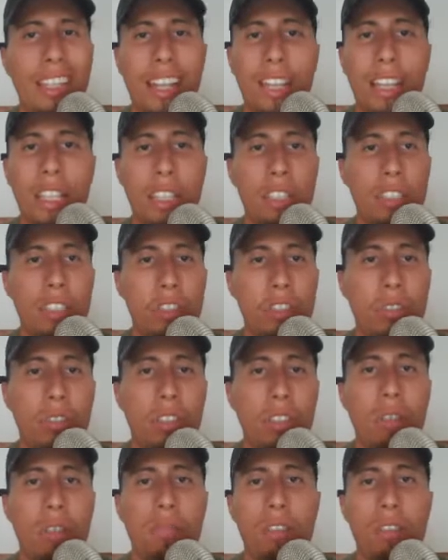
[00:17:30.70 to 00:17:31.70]
any additional
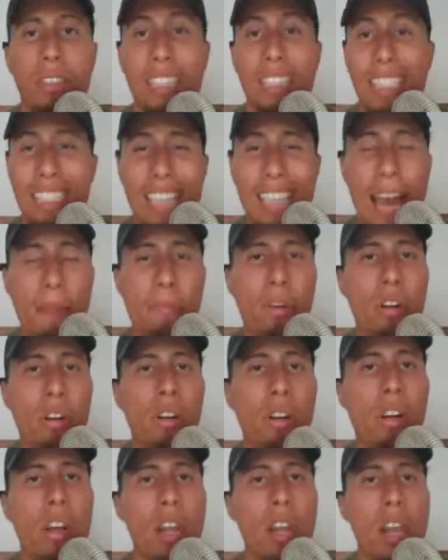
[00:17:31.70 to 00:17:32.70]
softwares like
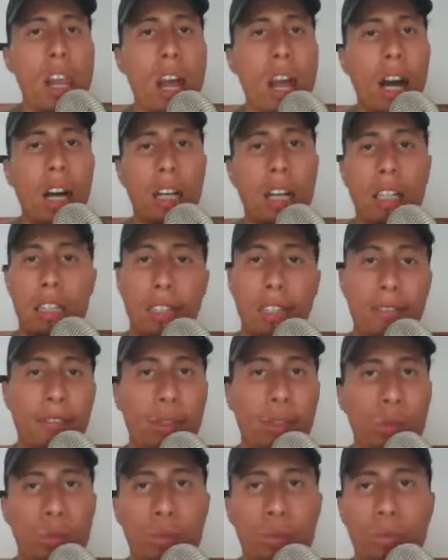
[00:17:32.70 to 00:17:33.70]
Zapier,
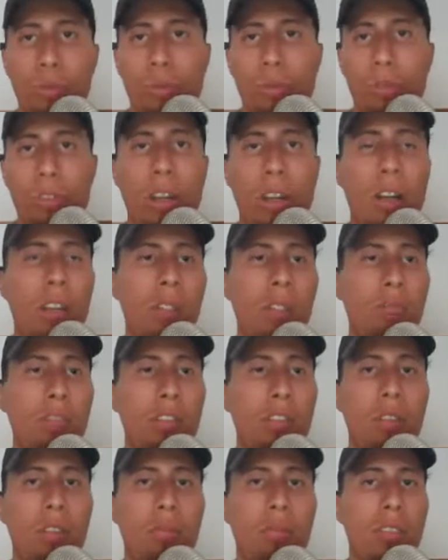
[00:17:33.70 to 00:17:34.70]
ClickFunnels. You
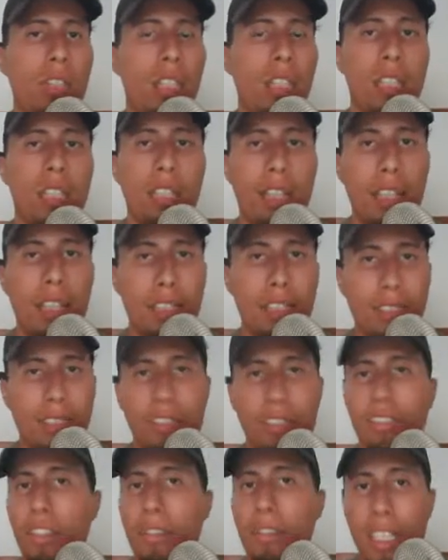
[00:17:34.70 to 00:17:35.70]
don't need like
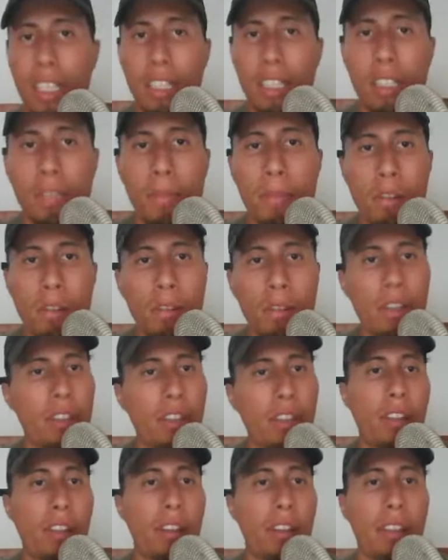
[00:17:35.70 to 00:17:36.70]
Survey Gizmo or anything
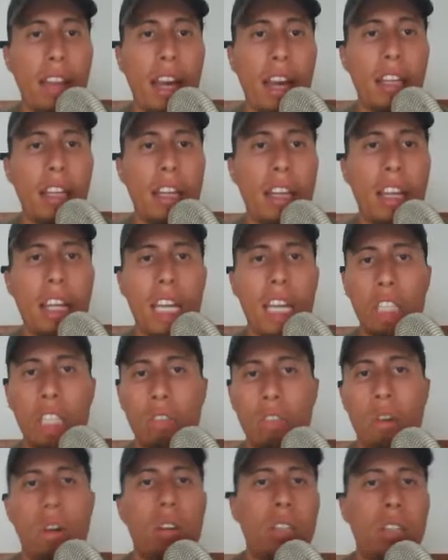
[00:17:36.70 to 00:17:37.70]
like that. It's
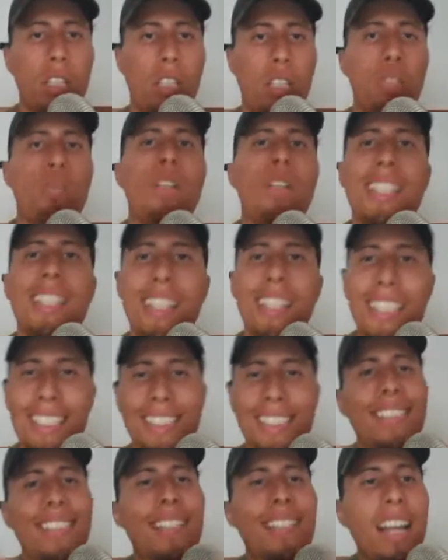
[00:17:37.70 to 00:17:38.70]
all included
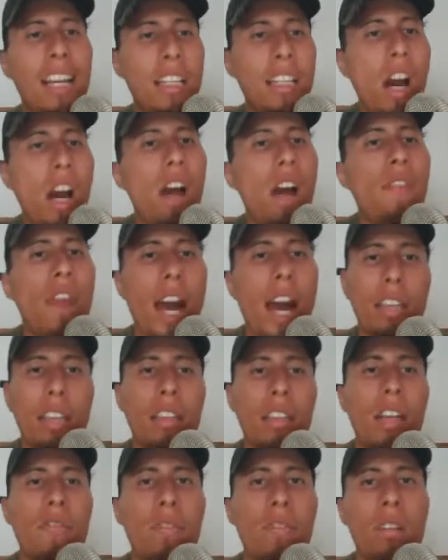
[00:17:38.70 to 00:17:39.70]
inside of
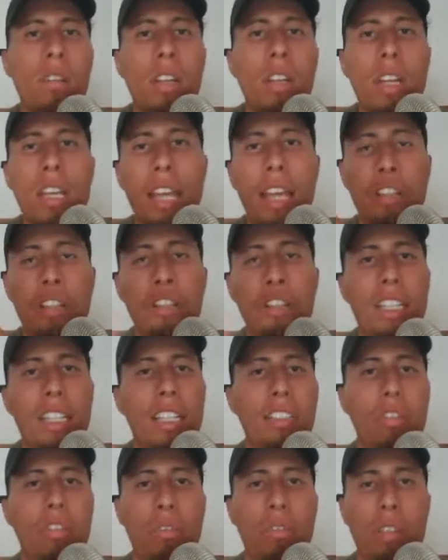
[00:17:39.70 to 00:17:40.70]
HighLevel, and you can get
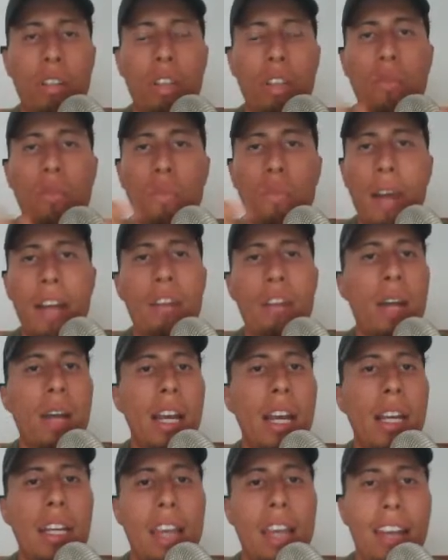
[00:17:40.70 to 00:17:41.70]
started right
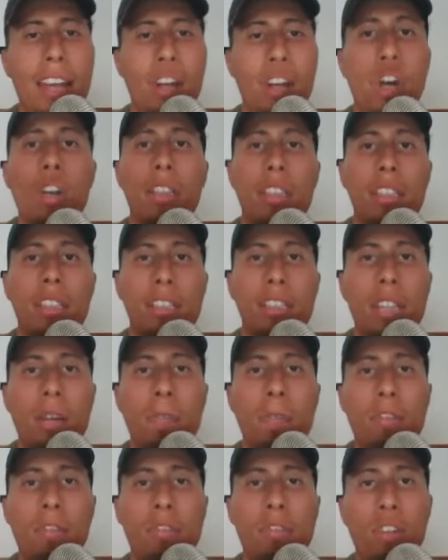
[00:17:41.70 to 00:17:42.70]
away and hook this
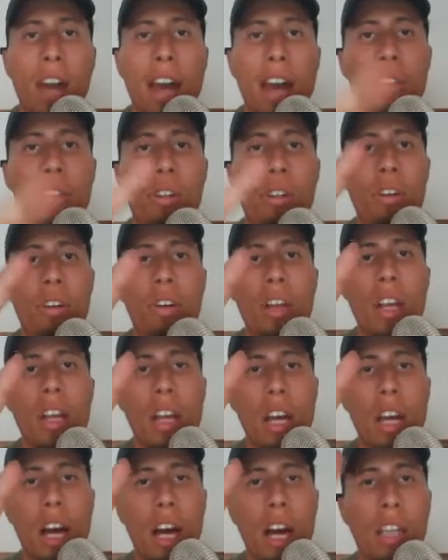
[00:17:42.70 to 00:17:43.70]
up for either
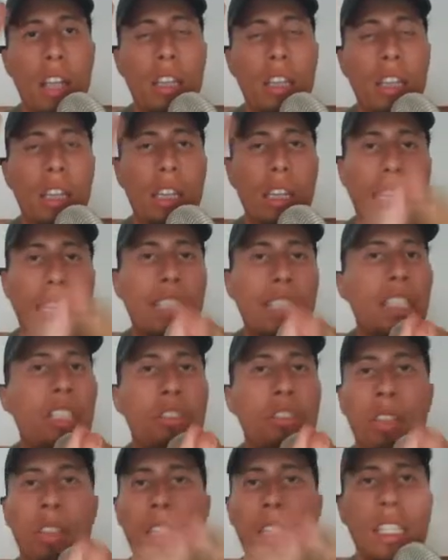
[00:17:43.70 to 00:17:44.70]

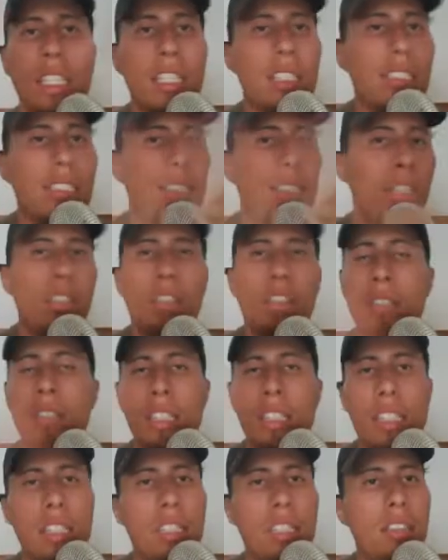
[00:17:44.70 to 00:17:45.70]
LendingTree leads, Zillow
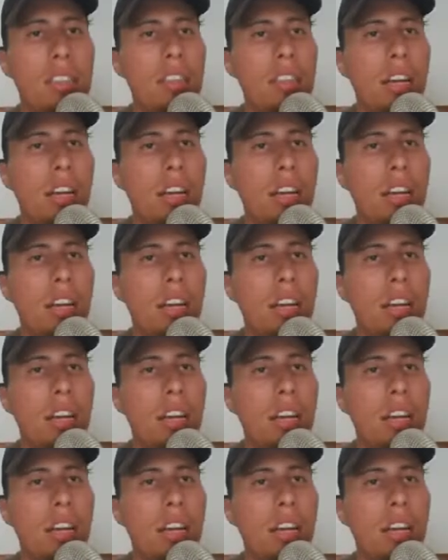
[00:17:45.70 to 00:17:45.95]
leads,